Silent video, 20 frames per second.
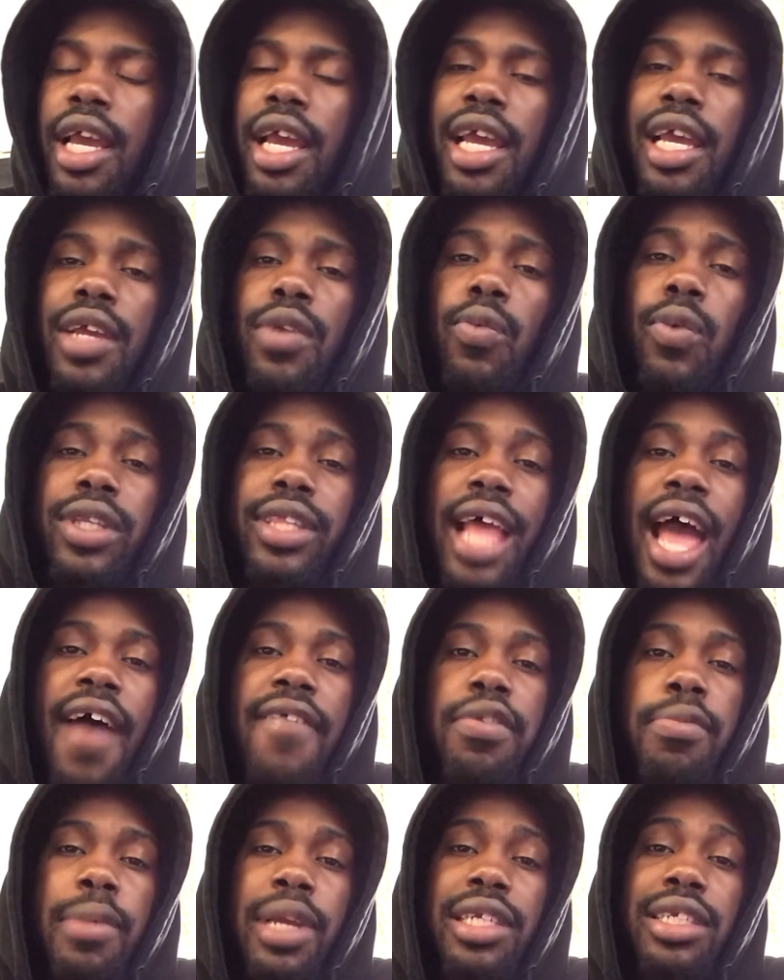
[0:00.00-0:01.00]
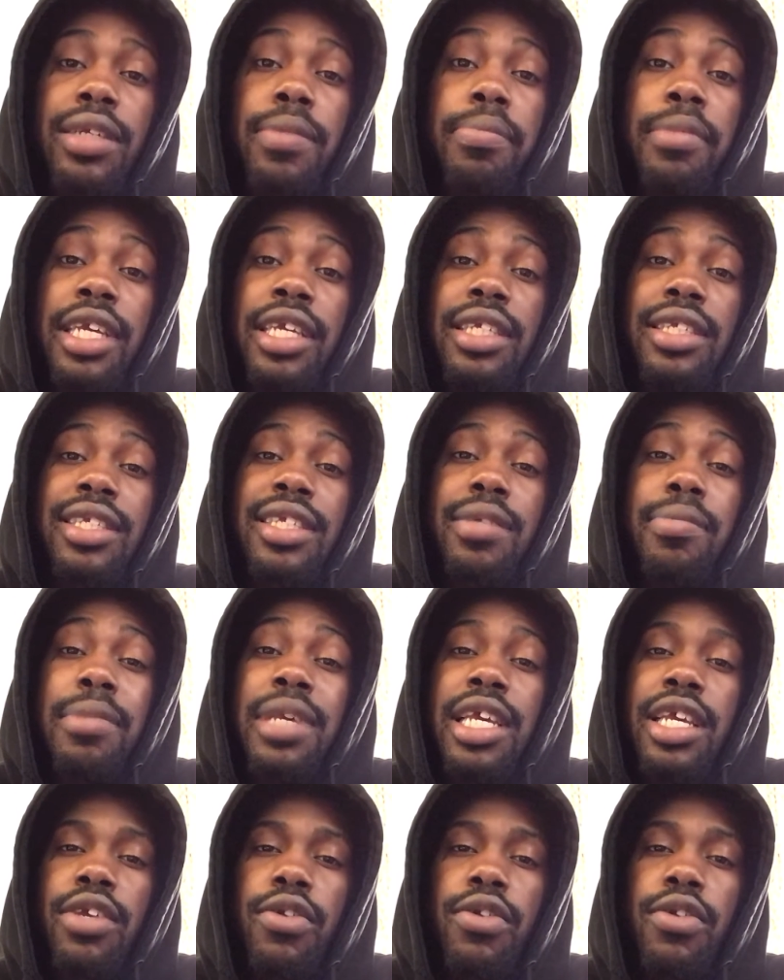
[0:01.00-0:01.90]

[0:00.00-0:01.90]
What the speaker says: and what the affirmation means to me,